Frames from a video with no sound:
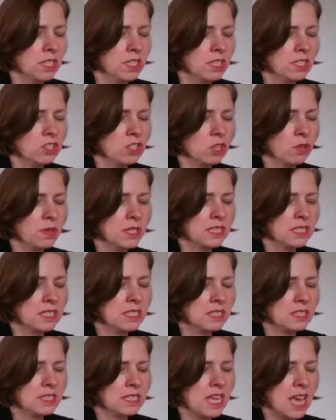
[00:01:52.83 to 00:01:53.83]
So it's
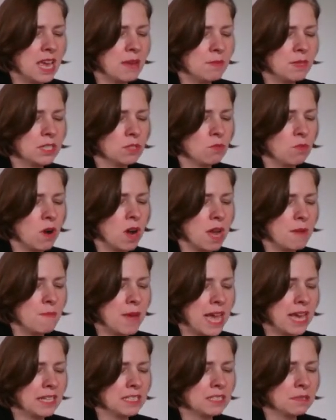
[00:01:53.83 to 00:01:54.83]
the same, it's y
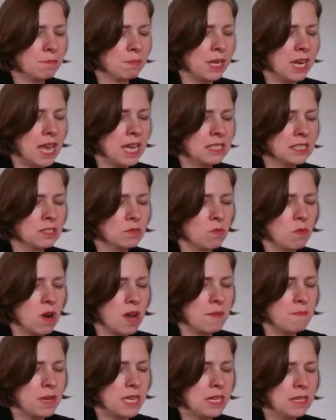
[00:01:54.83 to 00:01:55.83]
max plus y
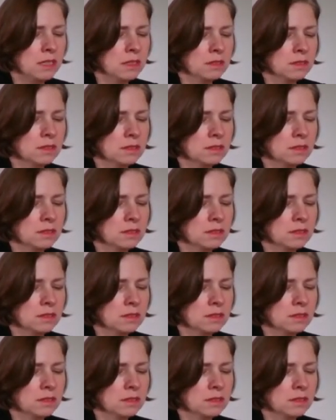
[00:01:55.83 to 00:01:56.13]
min